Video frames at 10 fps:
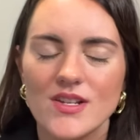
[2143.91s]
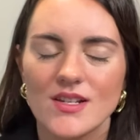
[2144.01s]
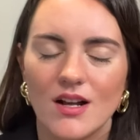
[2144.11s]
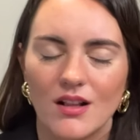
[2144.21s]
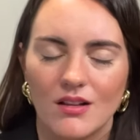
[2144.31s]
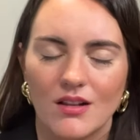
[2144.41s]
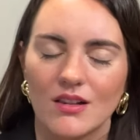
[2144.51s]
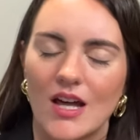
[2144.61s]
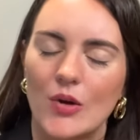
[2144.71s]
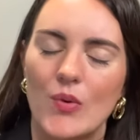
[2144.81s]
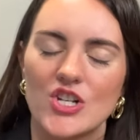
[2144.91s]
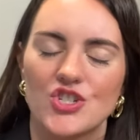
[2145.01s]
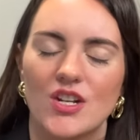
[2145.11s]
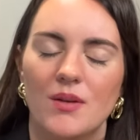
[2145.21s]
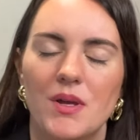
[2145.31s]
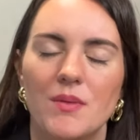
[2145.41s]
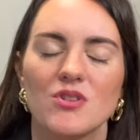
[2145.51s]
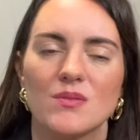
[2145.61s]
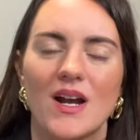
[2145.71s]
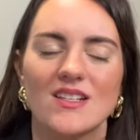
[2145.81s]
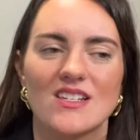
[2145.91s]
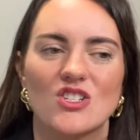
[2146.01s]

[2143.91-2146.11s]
a lot of question in people's minds as